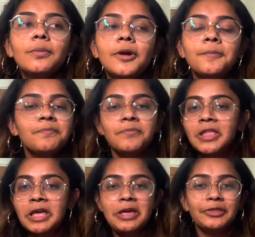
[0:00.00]
But
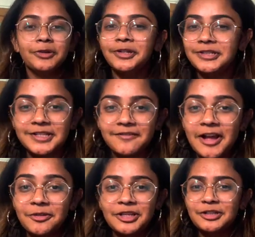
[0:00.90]
throw yourself
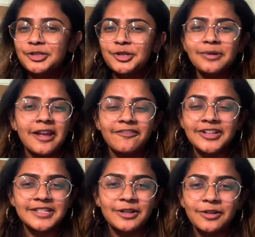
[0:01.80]
out there, do every
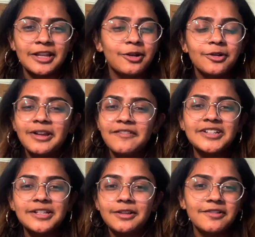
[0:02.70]
single, like go to every
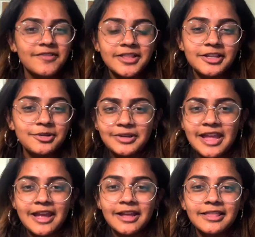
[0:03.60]
single event that you
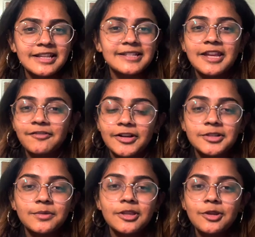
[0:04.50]
can, like take friends
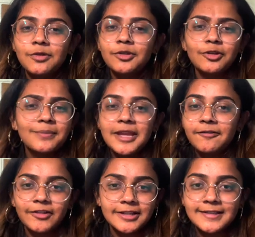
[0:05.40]
with you, you'll make
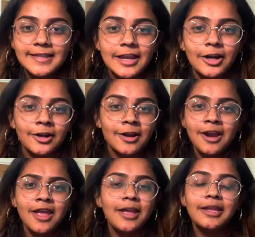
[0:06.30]
friends there.
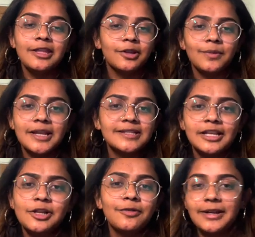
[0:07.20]
Either way, it's like
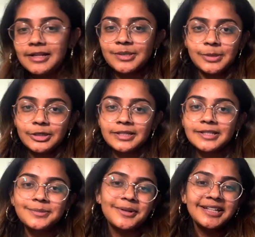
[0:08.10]
a great experience.
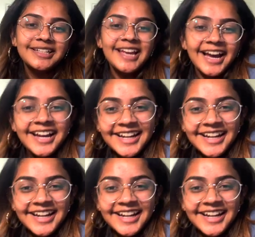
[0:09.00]
But yeah.